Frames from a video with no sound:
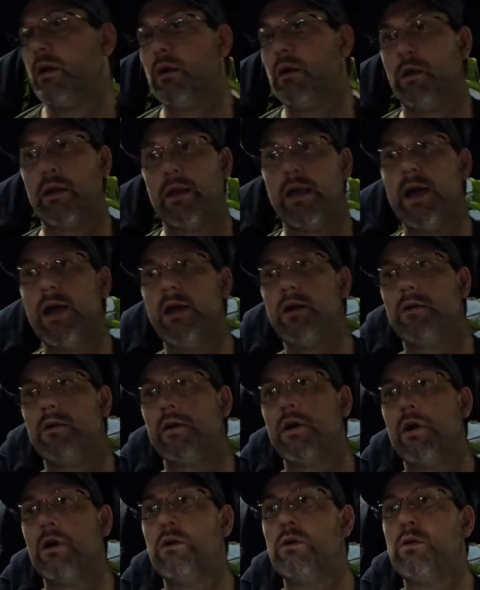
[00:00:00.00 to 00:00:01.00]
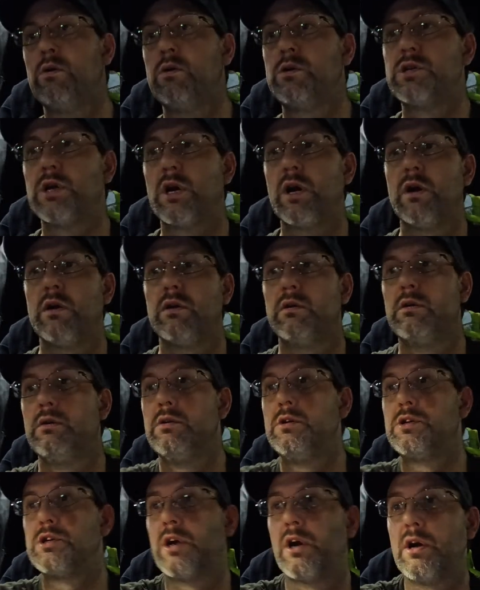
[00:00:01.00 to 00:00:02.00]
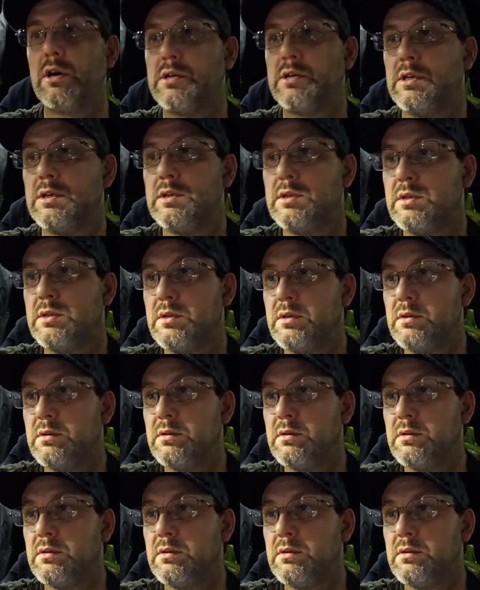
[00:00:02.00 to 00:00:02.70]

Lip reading: Yeah, I don't know who charges